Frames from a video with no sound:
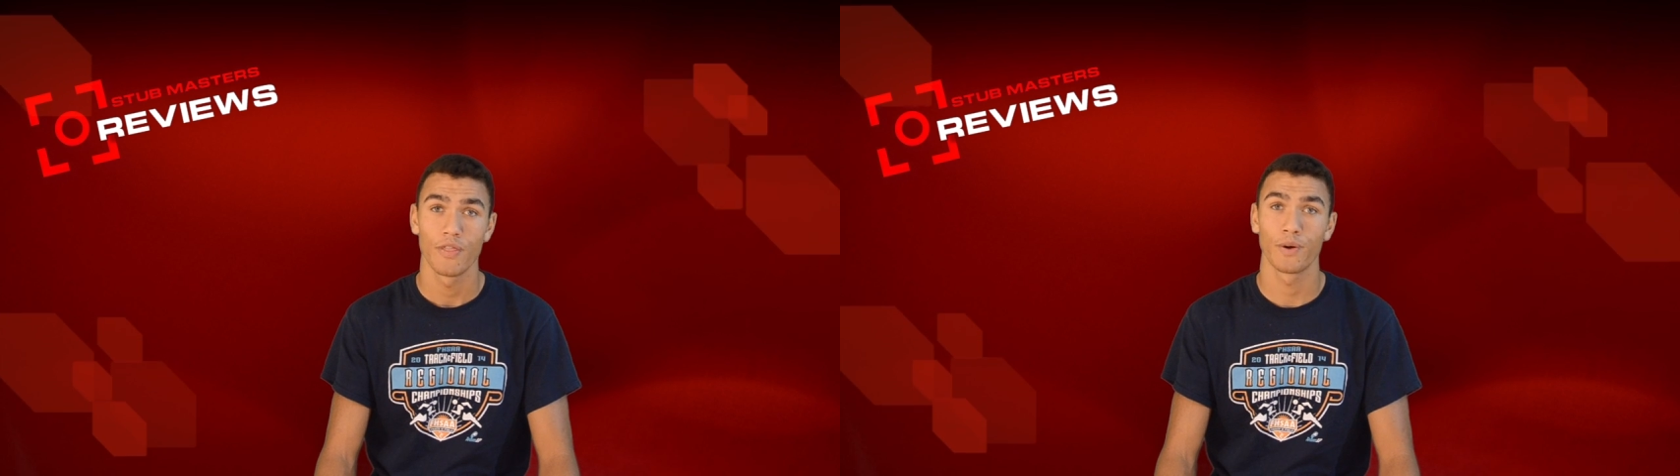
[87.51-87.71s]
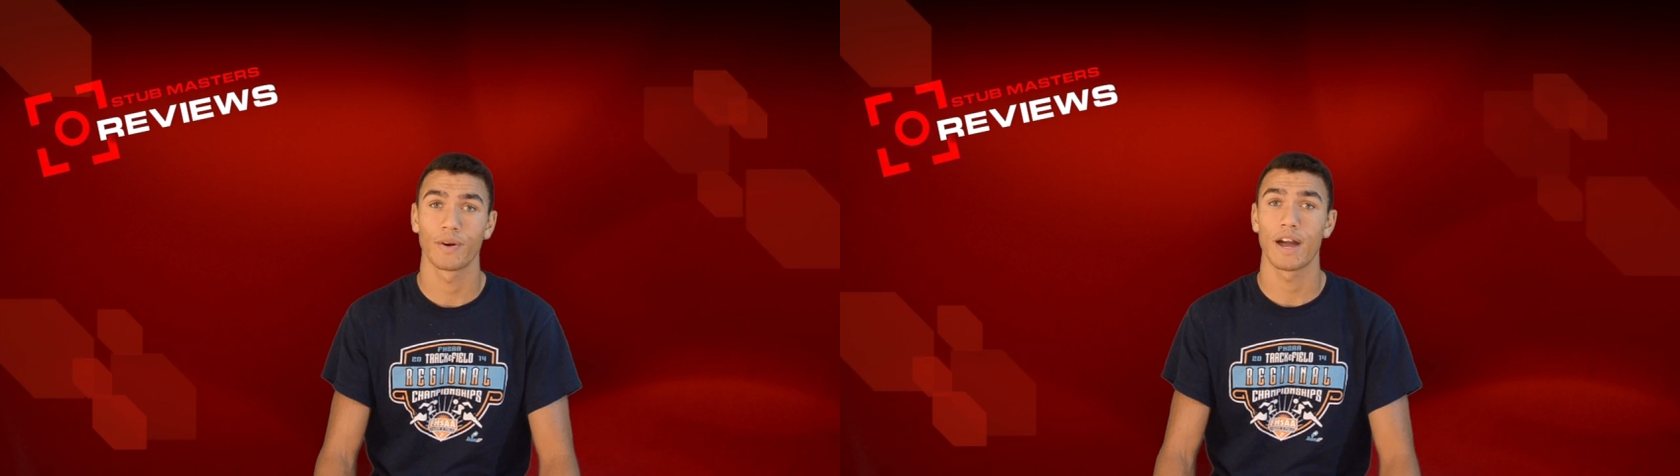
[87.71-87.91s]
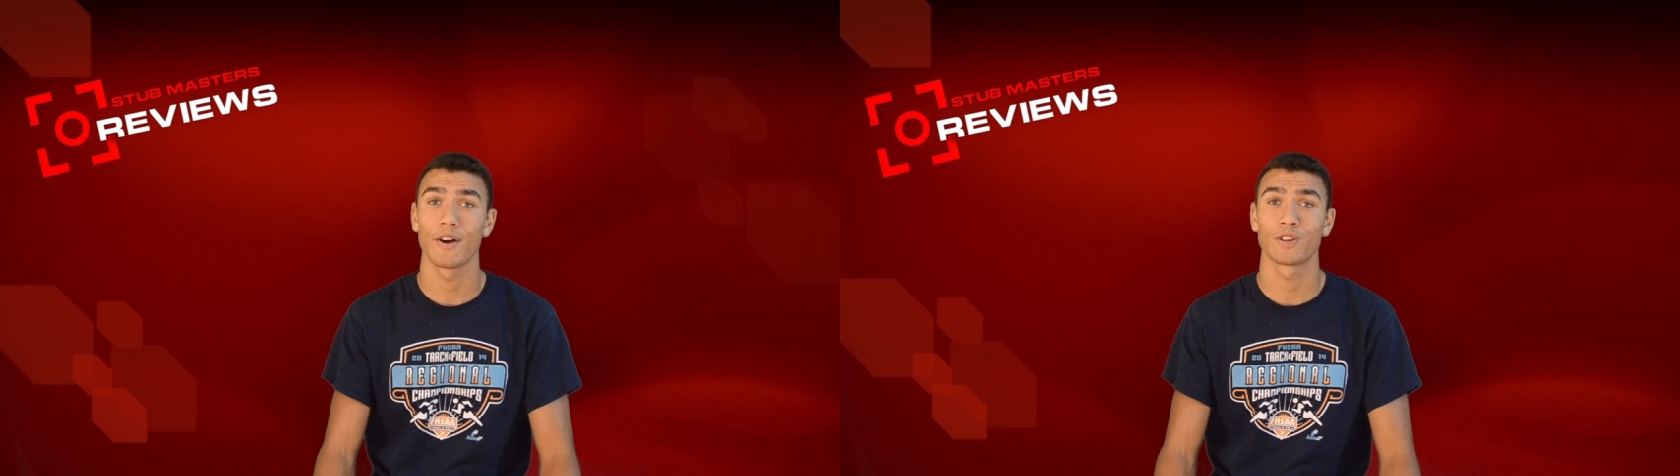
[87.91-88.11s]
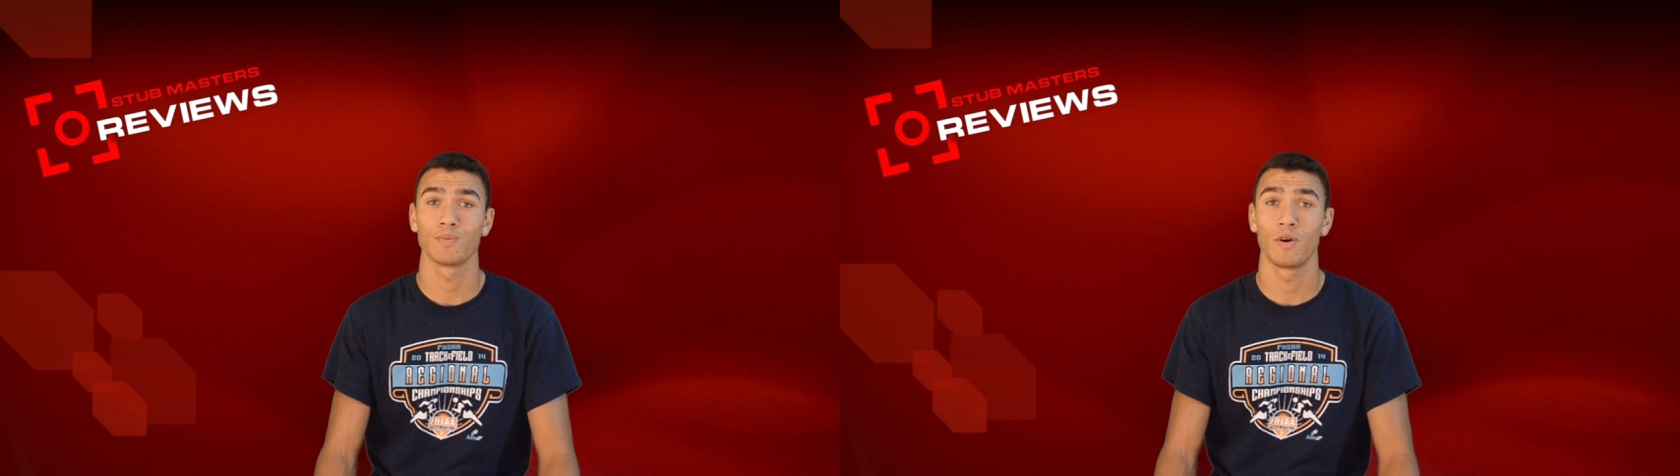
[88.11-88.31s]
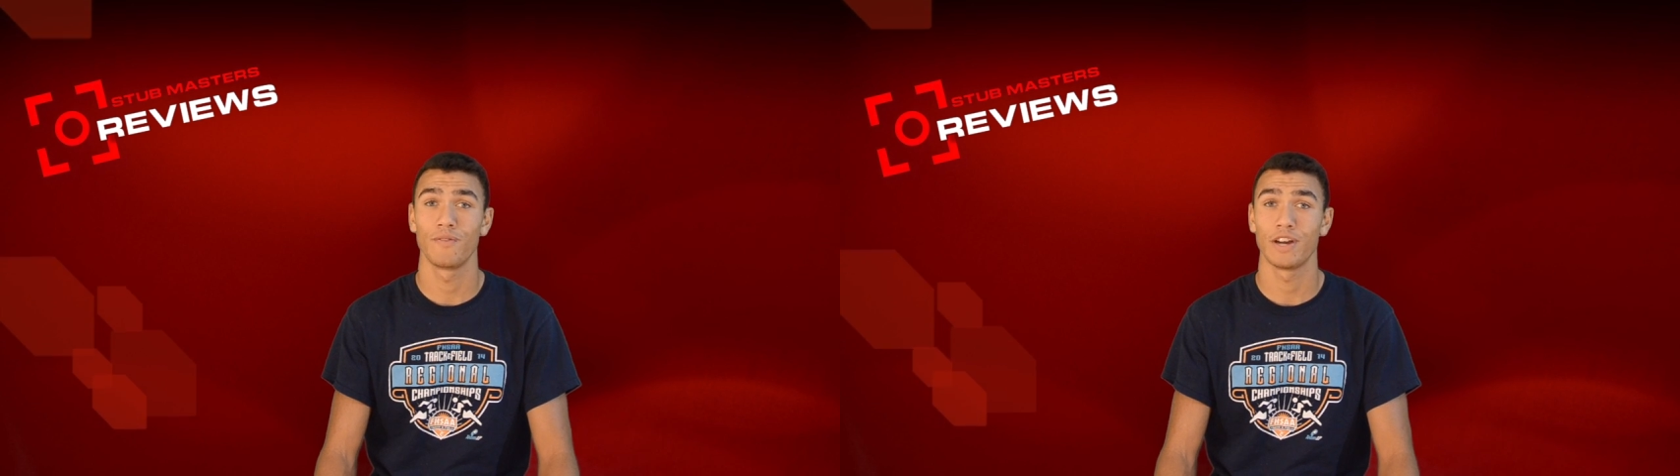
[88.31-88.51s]
There were character
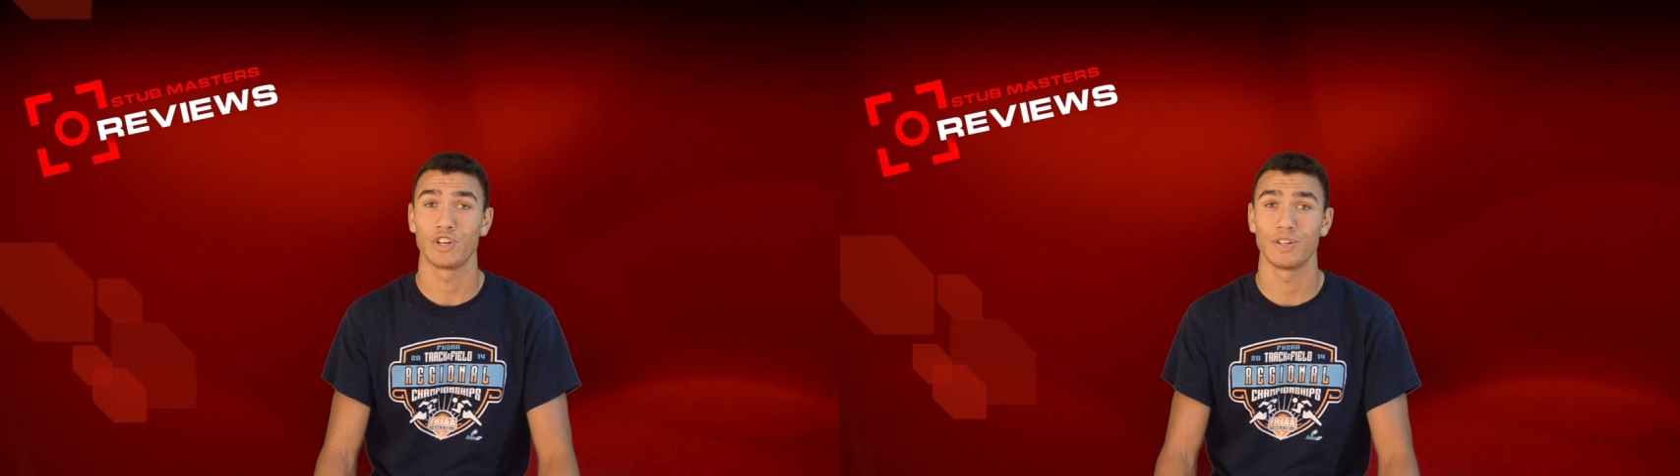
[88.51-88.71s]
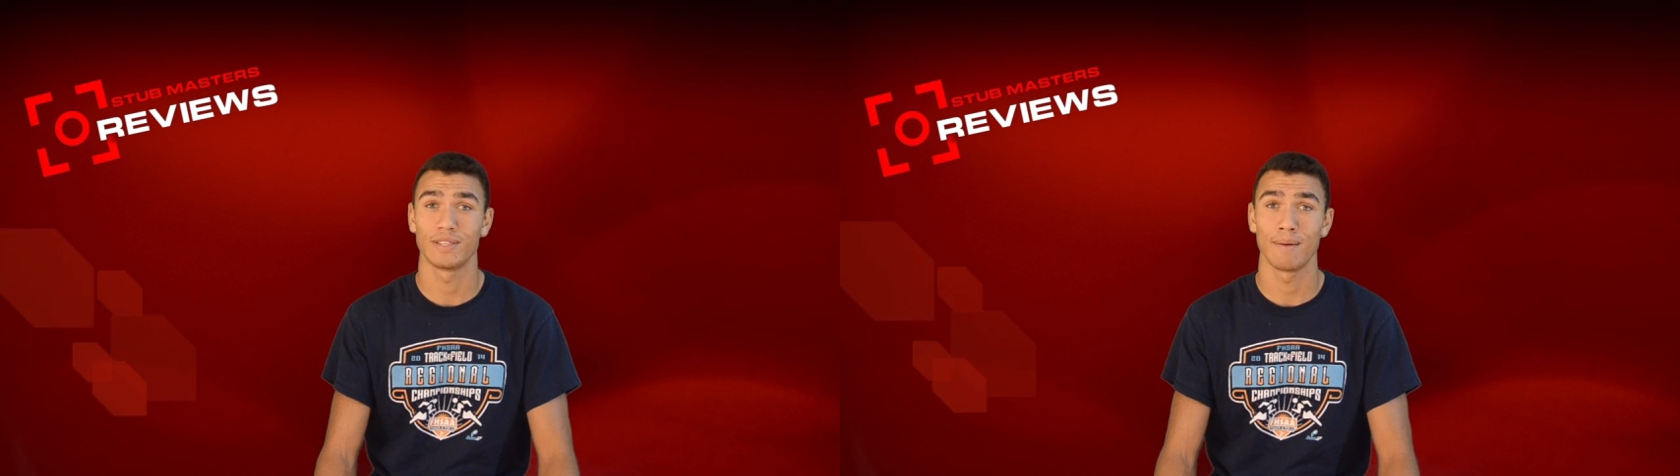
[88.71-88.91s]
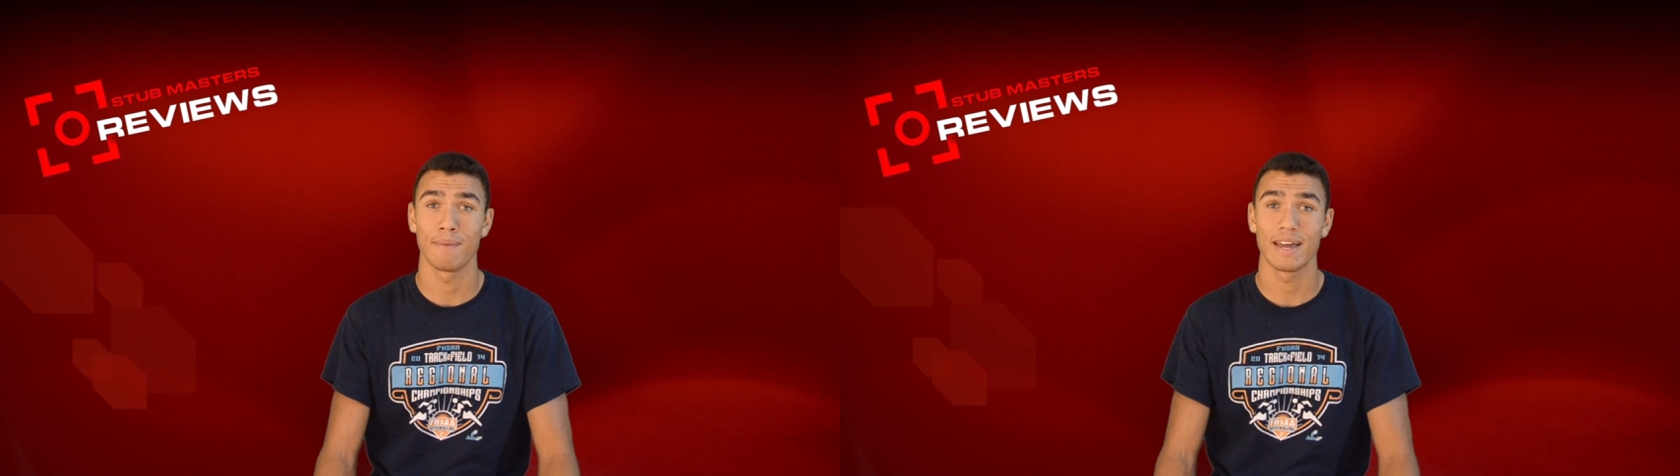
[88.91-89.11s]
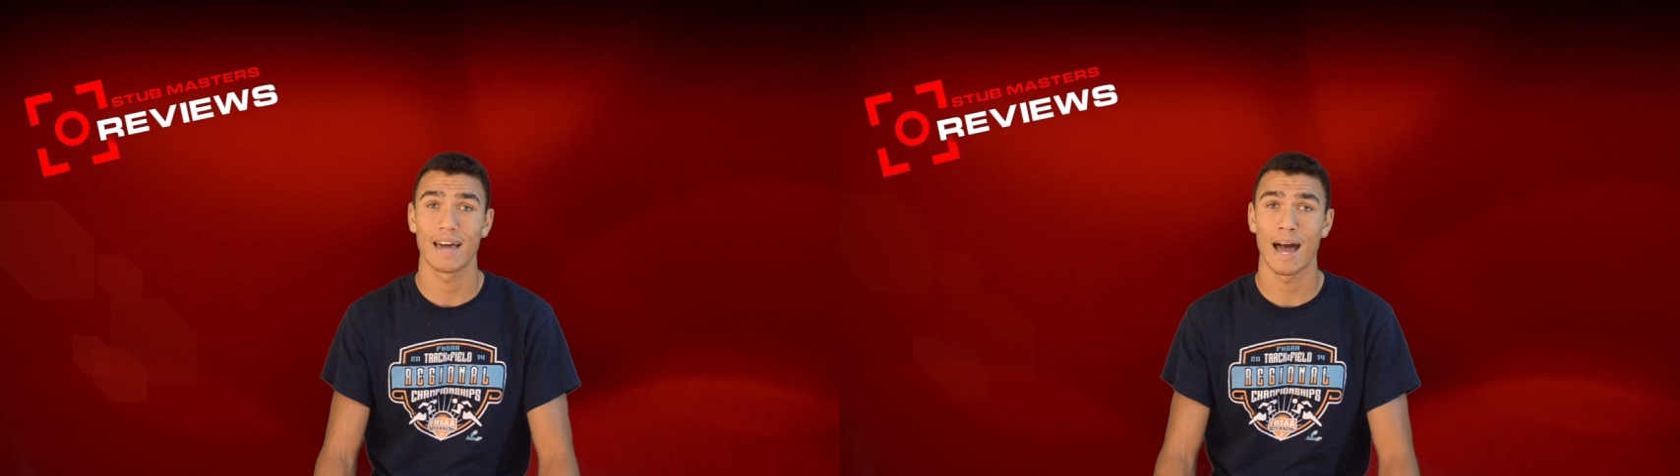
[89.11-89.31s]
motivations that made